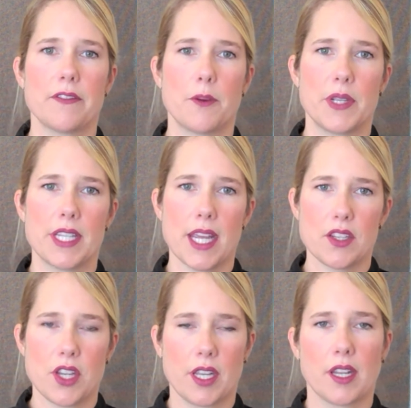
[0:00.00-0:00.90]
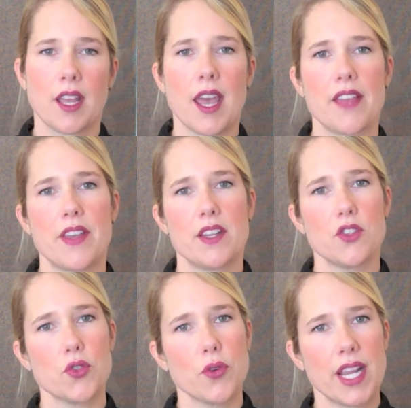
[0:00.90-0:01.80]
fermentation, and then
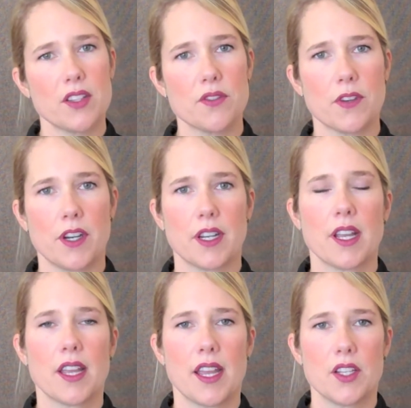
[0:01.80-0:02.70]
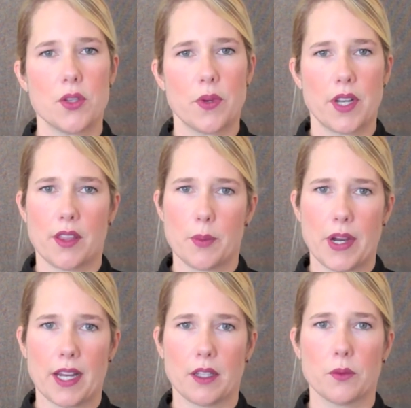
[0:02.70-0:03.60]
is transferred into another
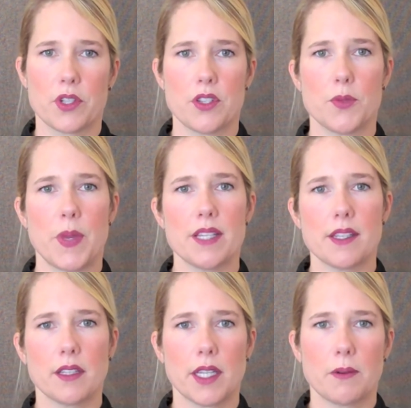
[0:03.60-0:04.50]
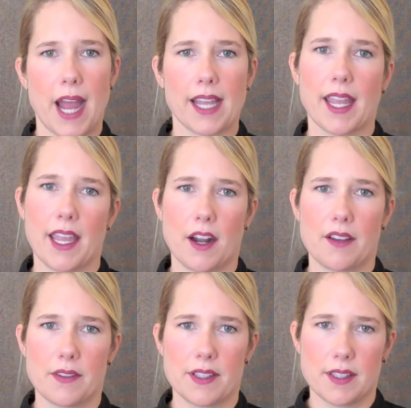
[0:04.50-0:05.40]
bottle, which is basically racking it
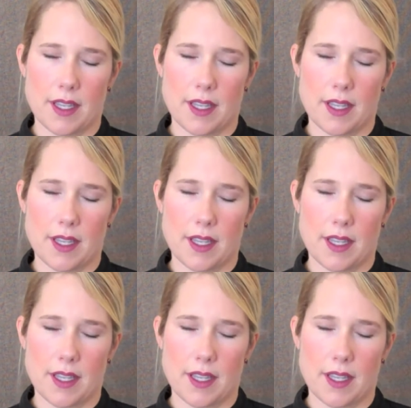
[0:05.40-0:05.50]
off its